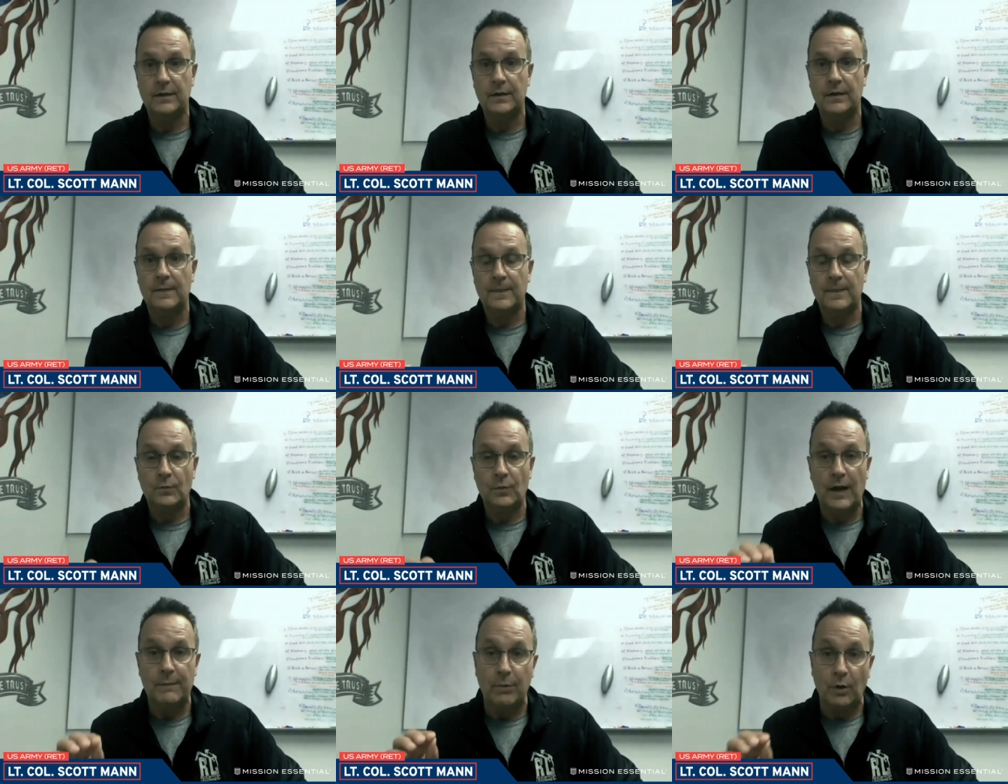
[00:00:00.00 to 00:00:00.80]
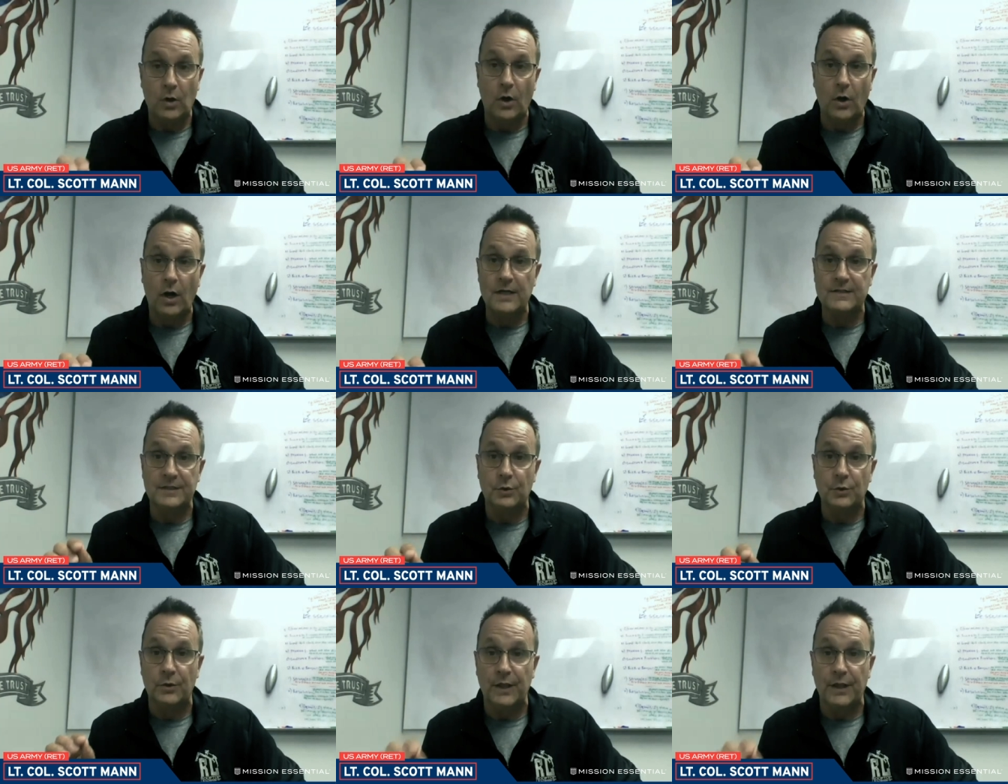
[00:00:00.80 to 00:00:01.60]
Yep. Right. Because
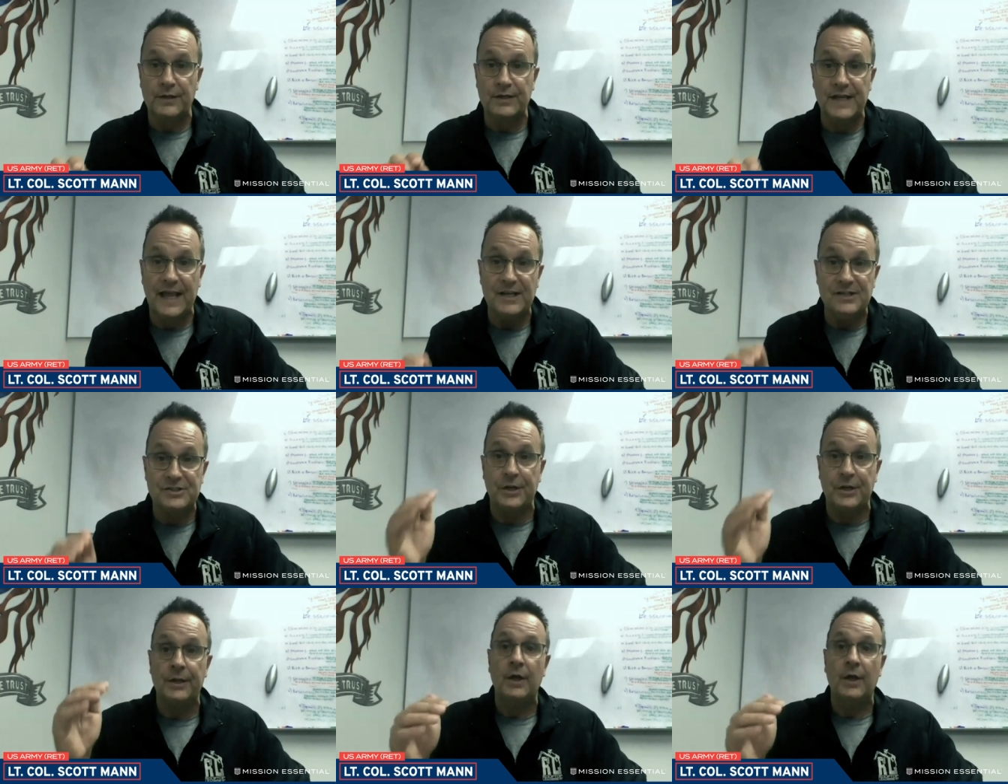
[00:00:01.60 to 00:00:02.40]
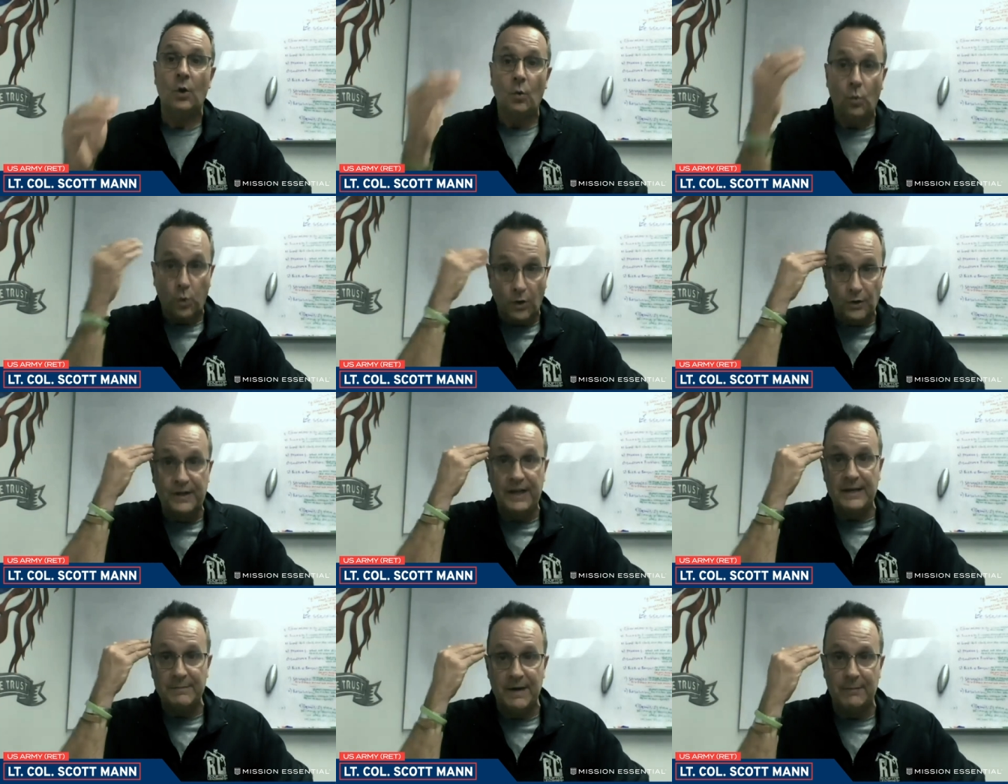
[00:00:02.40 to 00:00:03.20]
you're engaging
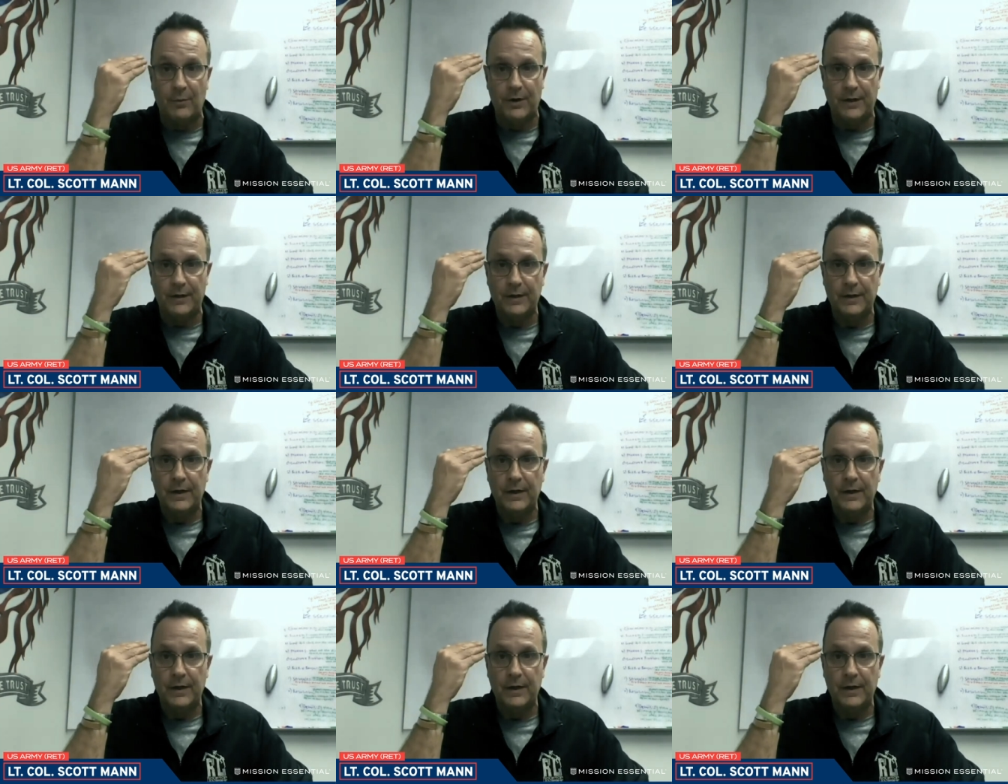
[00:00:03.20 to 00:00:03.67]
working memory